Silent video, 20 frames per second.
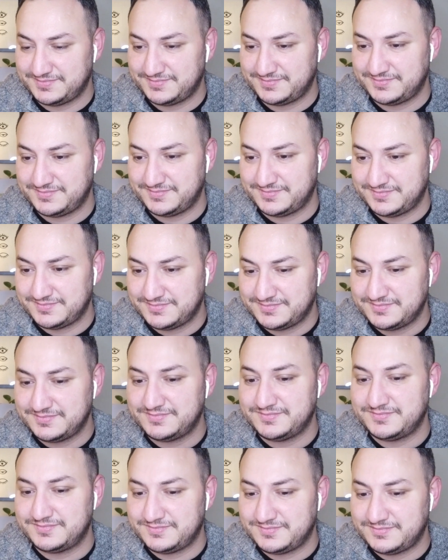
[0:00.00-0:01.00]

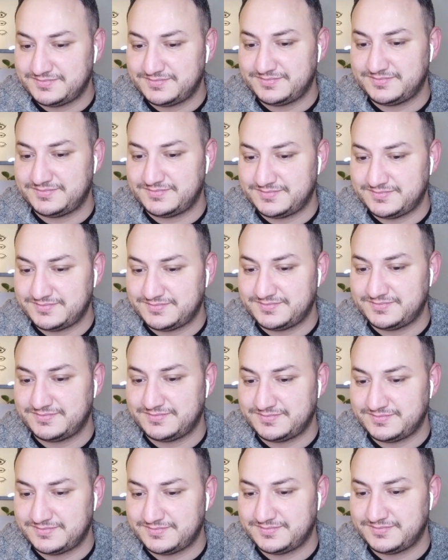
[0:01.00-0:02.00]

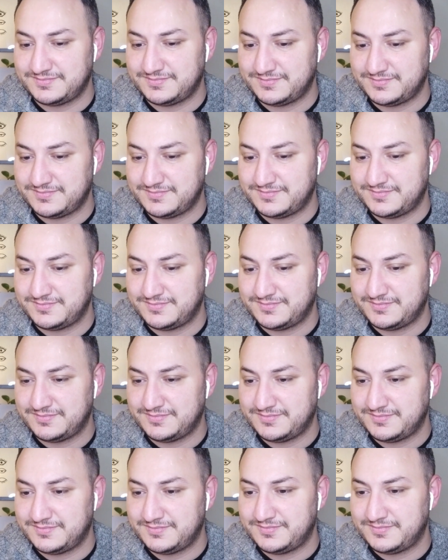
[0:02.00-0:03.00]

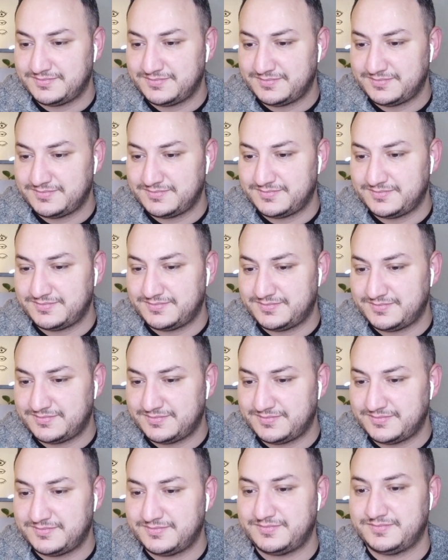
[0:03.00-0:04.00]
[no speech]